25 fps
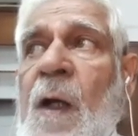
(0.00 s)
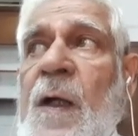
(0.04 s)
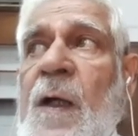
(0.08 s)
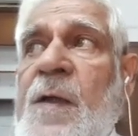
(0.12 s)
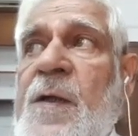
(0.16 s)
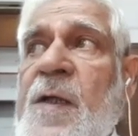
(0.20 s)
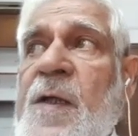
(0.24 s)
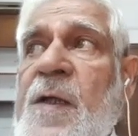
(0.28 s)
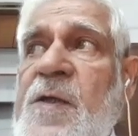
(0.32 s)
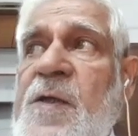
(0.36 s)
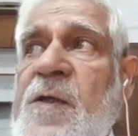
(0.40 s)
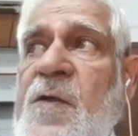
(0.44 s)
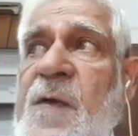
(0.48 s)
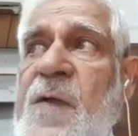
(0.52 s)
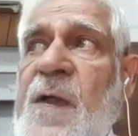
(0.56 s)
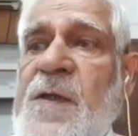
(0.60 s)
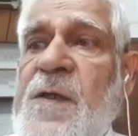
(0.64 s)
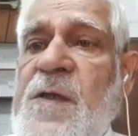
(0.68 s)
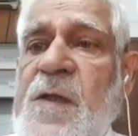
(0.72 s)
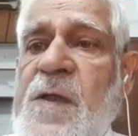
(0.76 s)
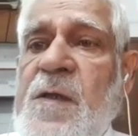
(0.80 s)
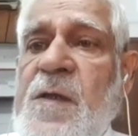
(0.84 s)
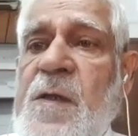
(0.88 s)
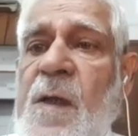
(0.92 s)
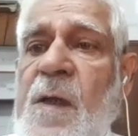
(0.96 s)
This
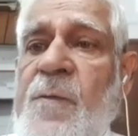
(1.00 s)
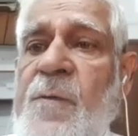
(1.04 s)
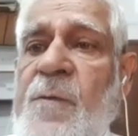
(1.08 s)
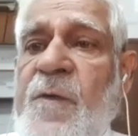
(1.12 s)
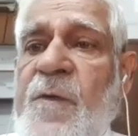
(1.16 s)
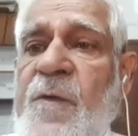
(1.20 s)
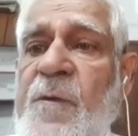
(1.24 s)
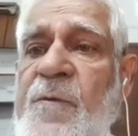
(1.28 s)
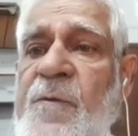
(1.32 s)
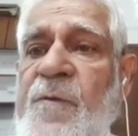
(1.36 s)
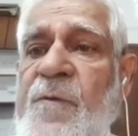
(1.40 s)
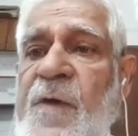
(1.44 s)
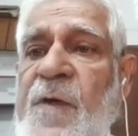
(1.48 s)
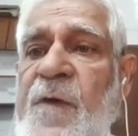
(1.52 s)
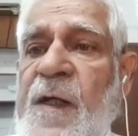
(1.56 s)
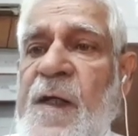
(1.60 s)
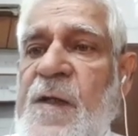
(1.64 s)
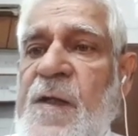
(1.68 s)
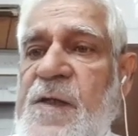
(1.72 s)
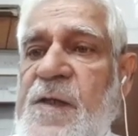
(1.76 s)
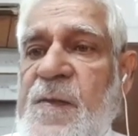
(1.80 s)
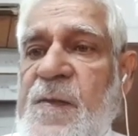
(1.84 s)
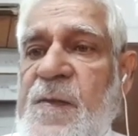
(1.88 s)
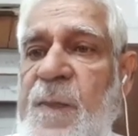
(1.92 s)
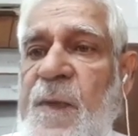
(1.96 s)
stress can come from
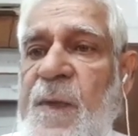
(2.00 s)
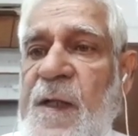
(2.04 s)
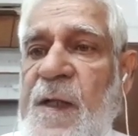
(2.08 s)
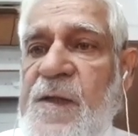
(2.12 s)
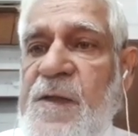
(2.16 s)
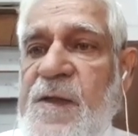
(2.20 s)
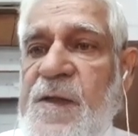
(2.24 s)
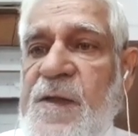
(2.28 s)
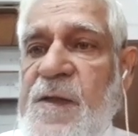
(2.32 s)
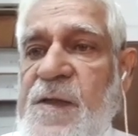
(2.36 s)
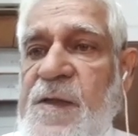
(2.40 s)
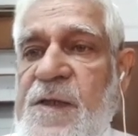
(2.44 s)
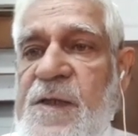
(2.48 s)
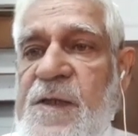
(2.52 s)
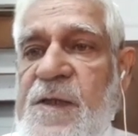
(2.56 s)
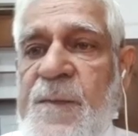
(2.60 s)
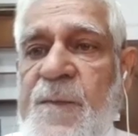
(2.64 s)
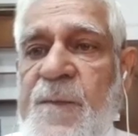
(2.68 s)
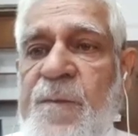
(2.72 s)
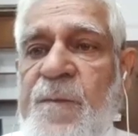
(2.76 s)
various places.